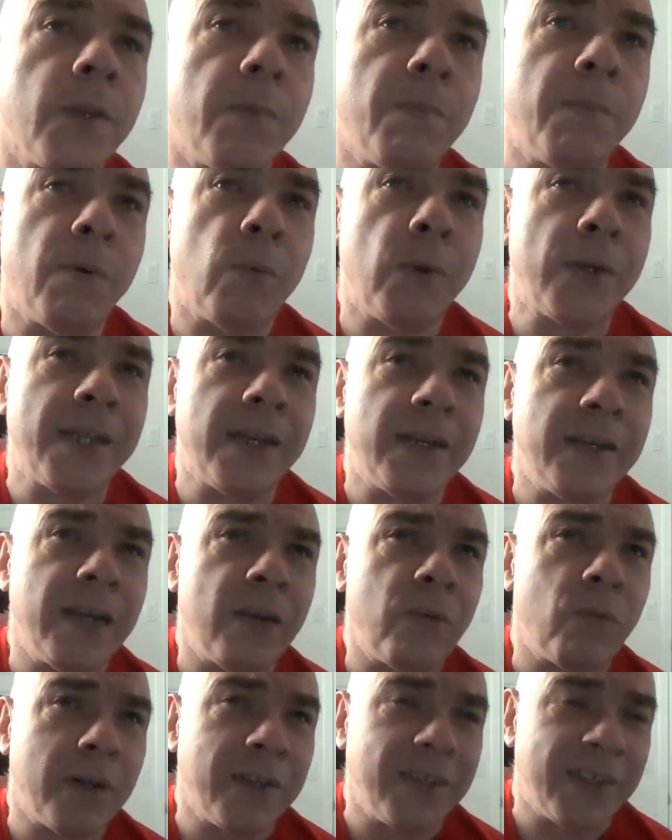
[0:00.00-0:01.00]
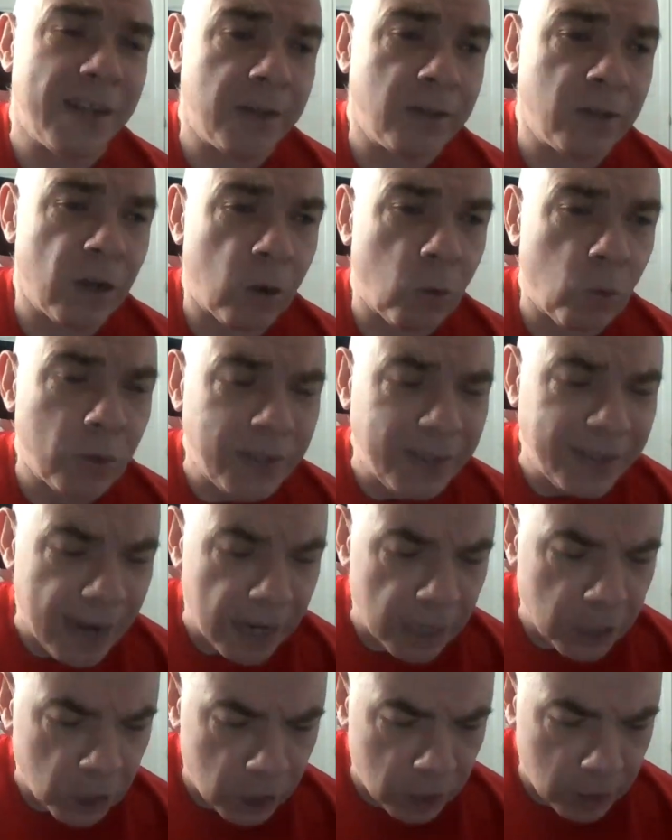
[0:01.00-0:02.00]
But what they did was they took one
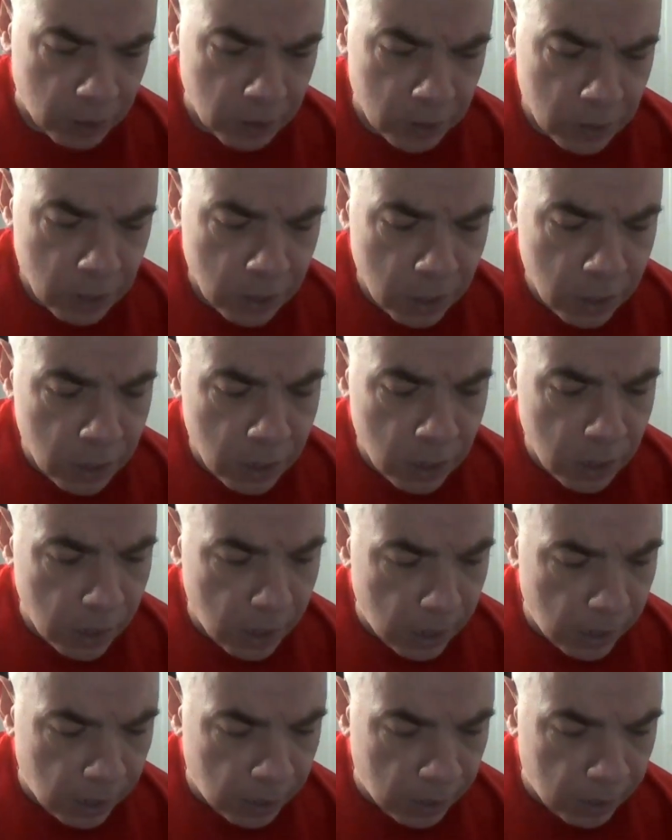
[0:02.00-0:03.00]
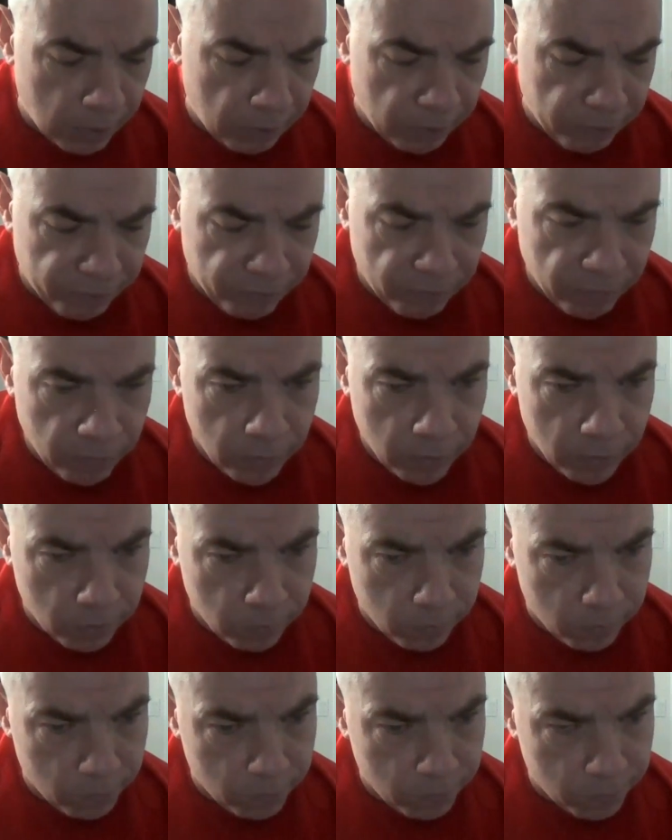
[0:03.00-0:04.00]
section of
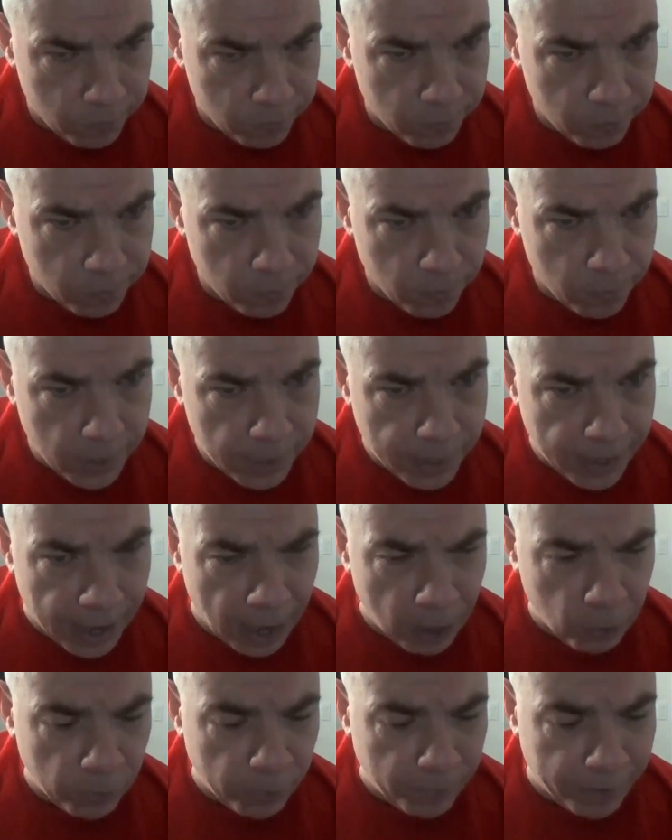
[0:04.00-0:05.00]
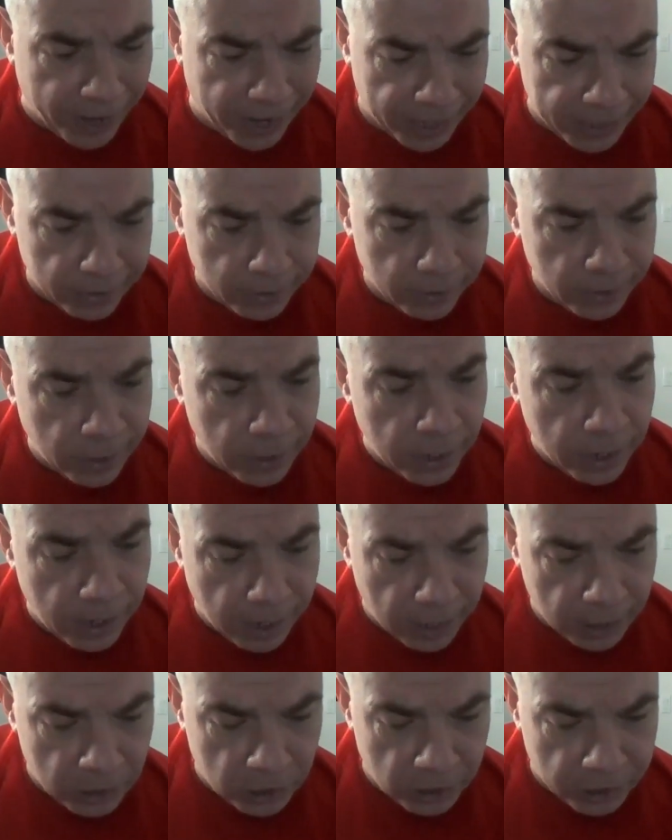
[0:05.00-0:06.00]
Acrobat
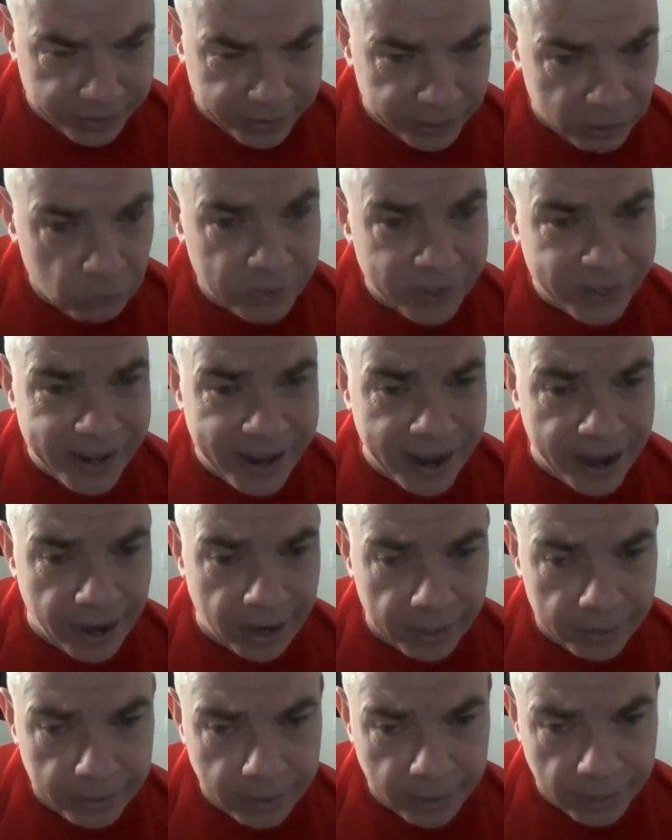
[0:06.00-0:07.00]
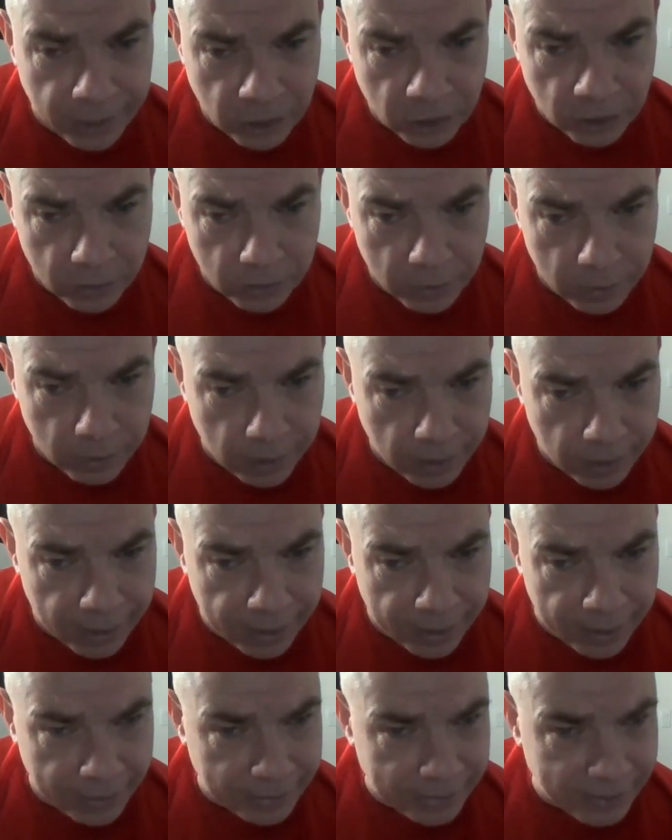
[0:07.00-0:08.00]
and just used that and
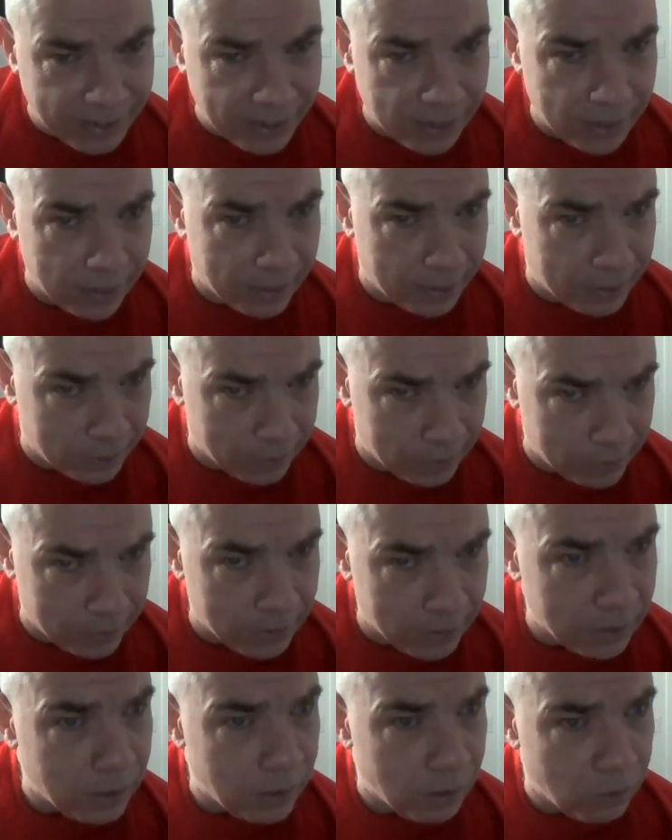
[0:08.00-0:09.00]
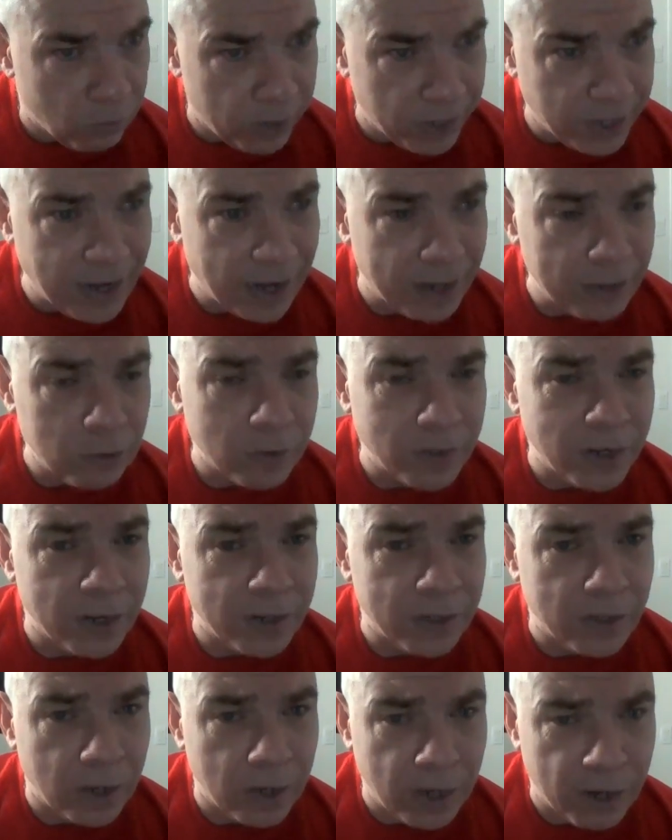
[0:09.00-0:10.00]
retitled
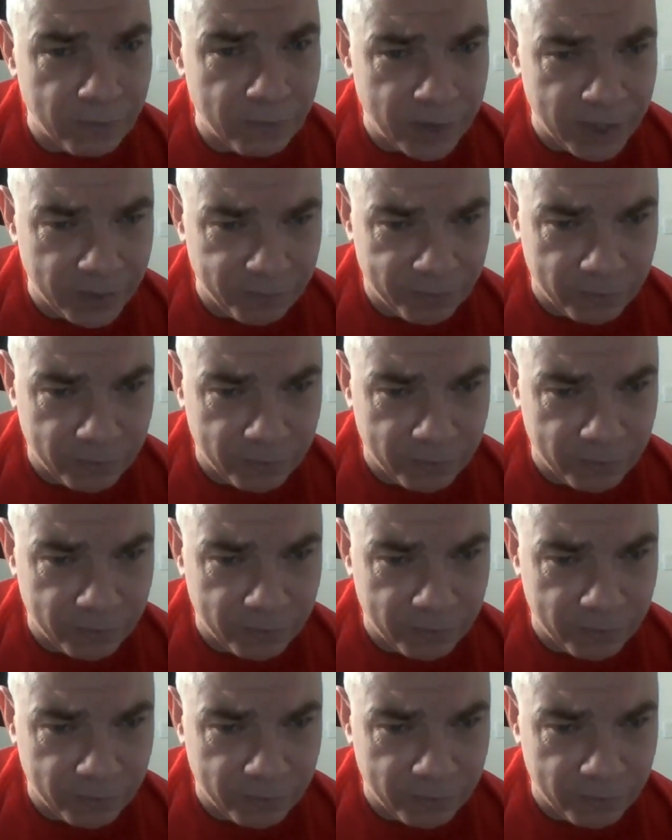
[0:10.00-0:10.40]
it the Love